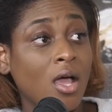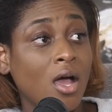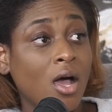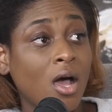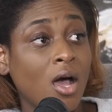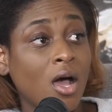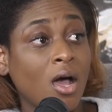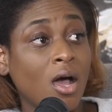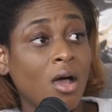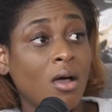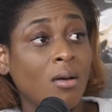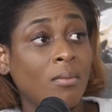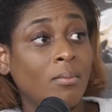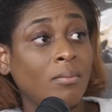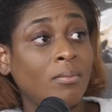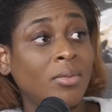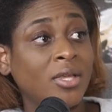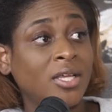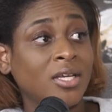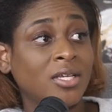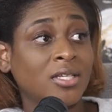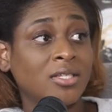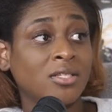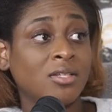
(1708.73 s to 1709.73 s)
um,
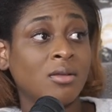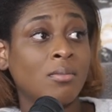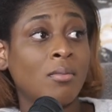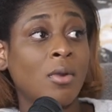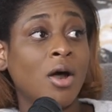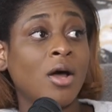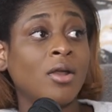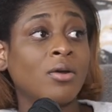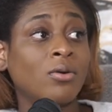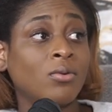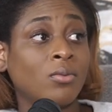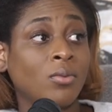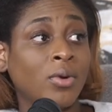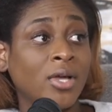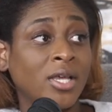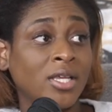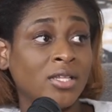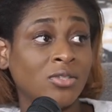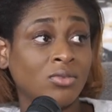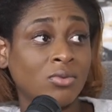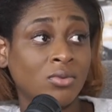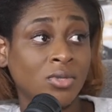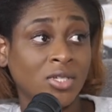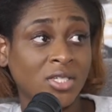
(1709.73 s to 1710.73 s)
because the modern way is
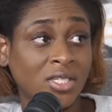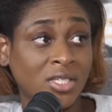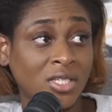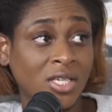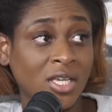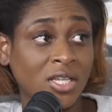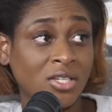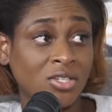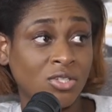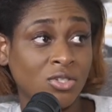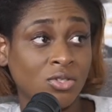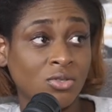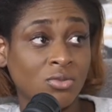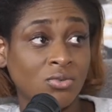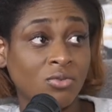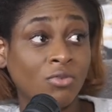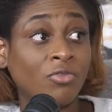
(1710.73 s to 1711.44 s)
going to get you.